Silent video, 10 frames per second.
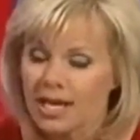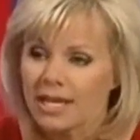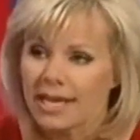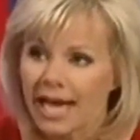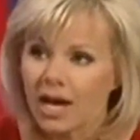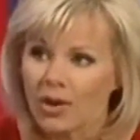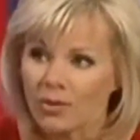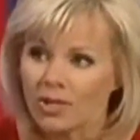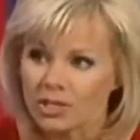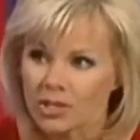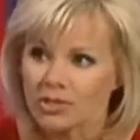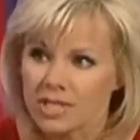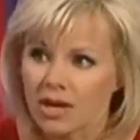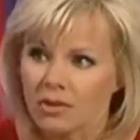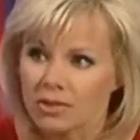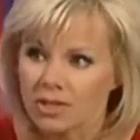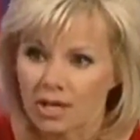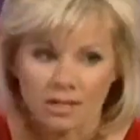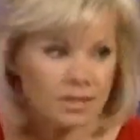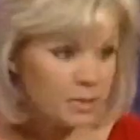Now, it turns out,
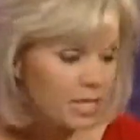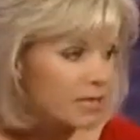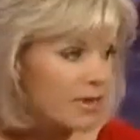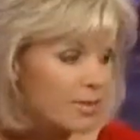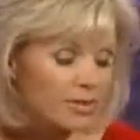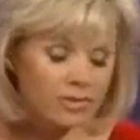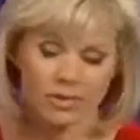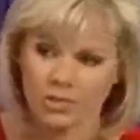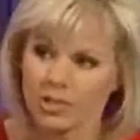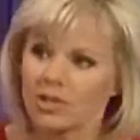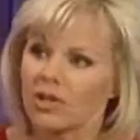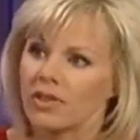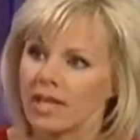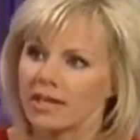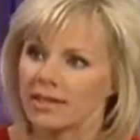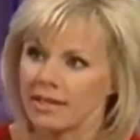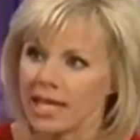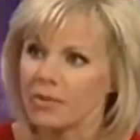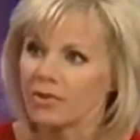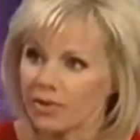speaking of coming full circle, that
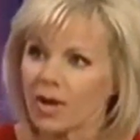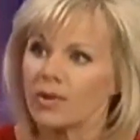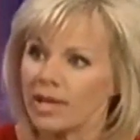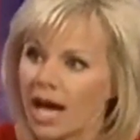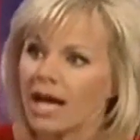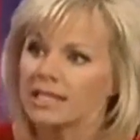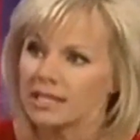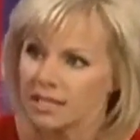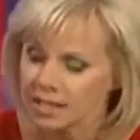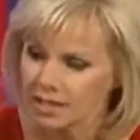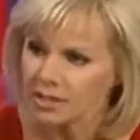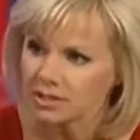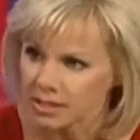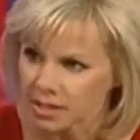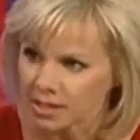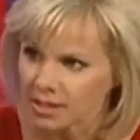they were found not guilty.